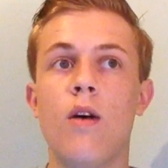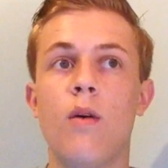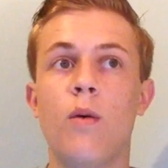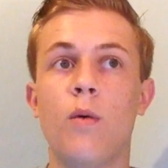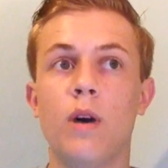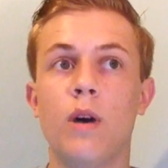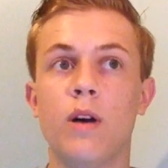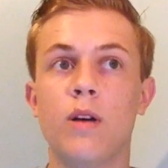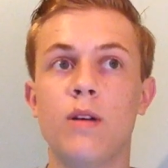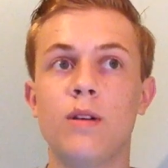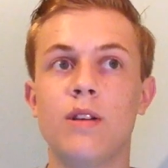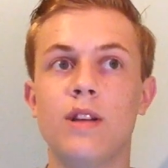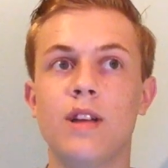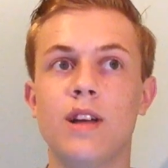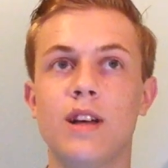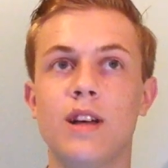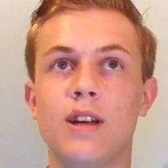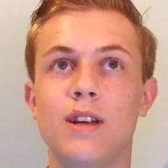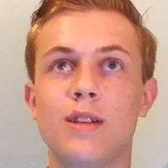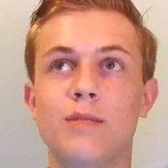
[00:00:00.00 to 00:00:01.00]
Well,
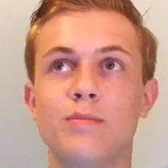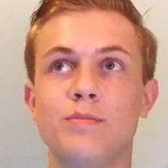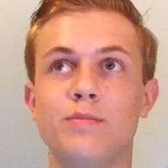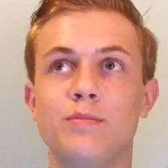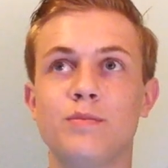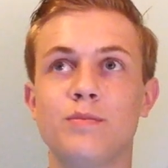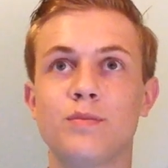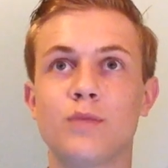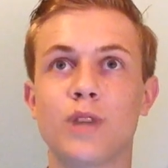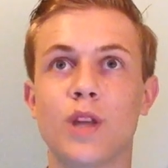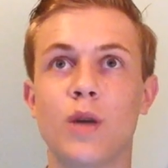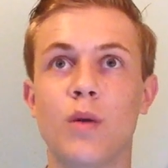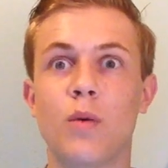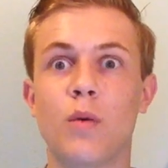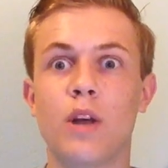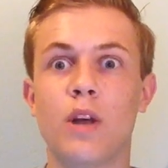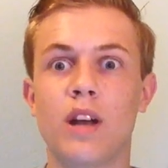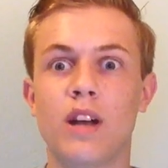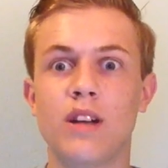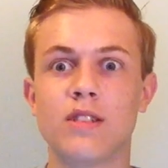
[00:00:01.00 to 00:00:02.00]
um,
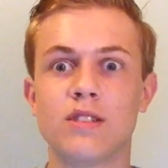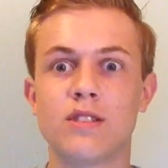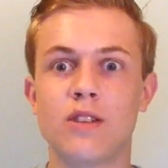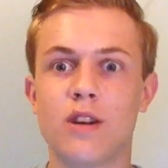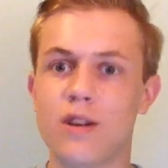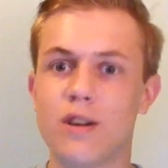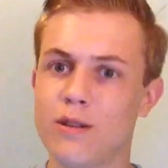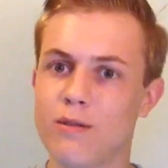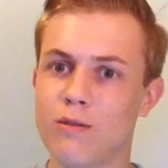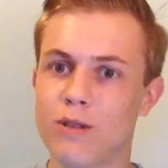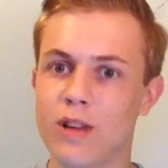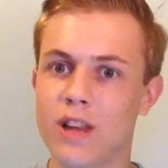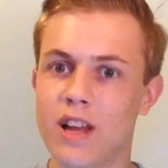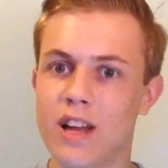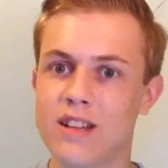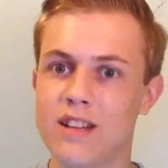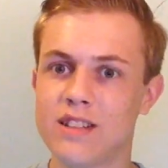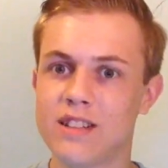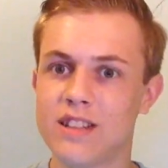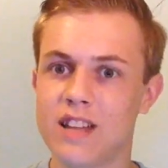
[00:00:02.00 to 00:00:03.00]
when I started
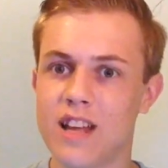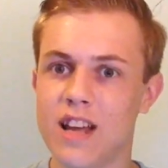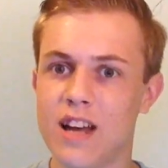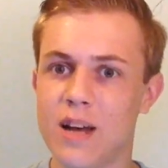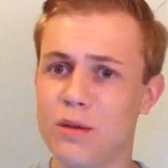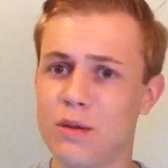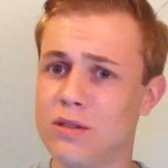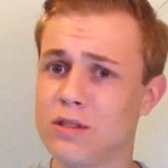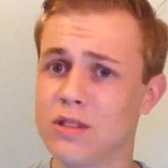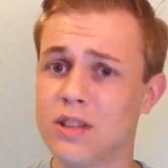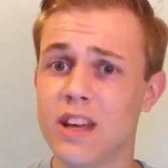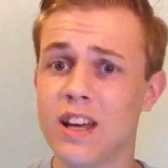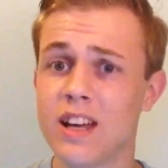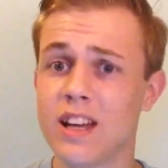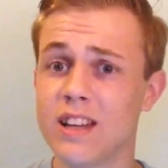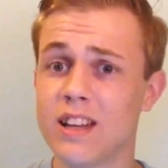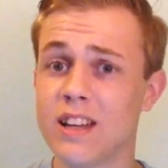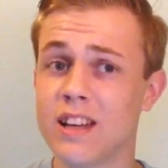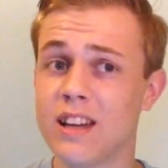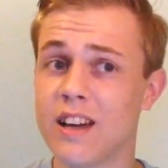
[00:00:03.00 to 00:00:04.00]
realizing that I was looking
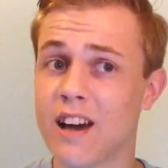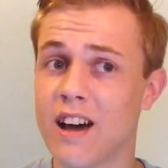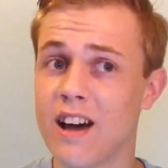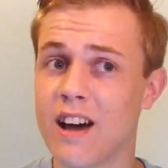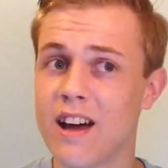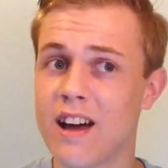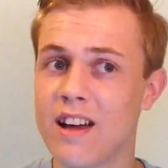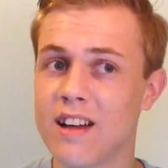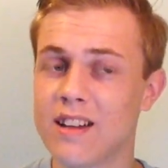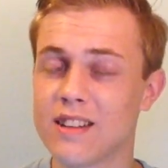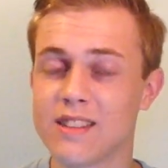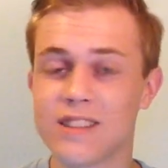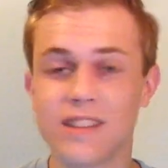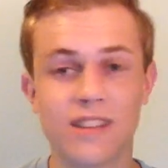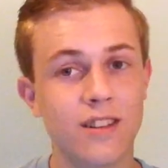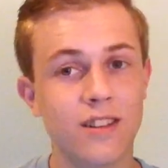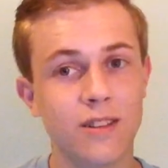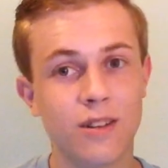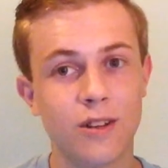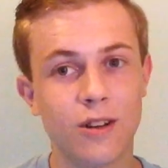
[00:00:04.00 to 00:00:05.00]
at the guy instead
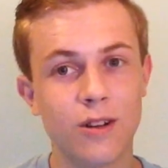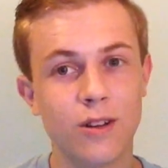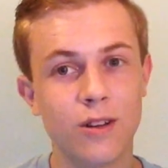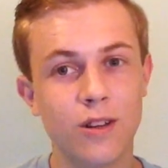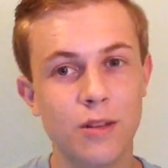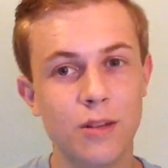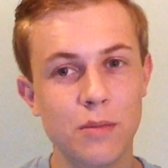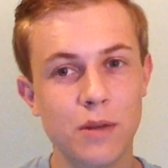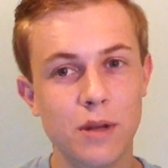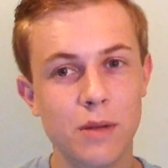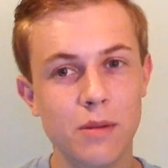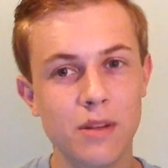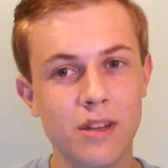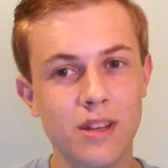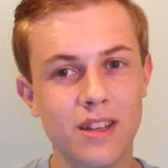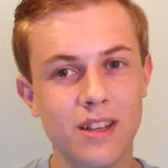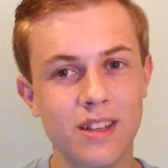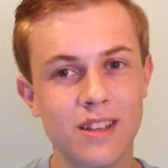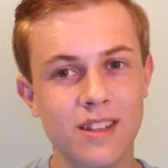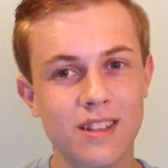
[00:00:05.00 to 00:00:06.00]
of the girl in public.